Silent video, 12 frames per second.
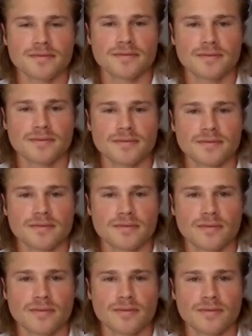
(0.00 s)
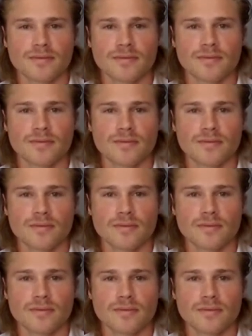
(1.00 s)

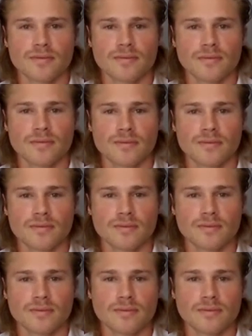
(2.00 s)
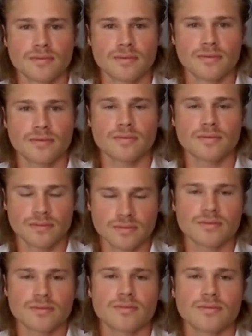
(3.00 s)

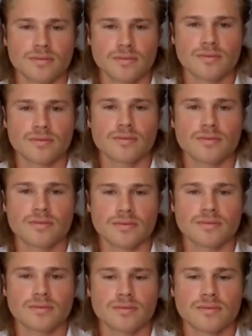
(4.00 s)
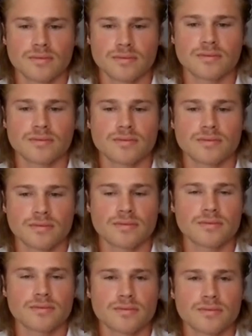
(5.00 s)

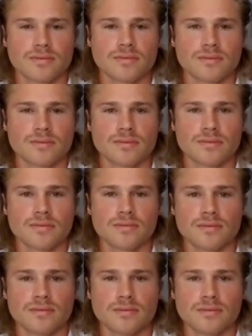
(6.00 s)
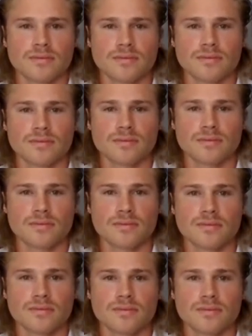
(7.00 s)
This person isn't speaking.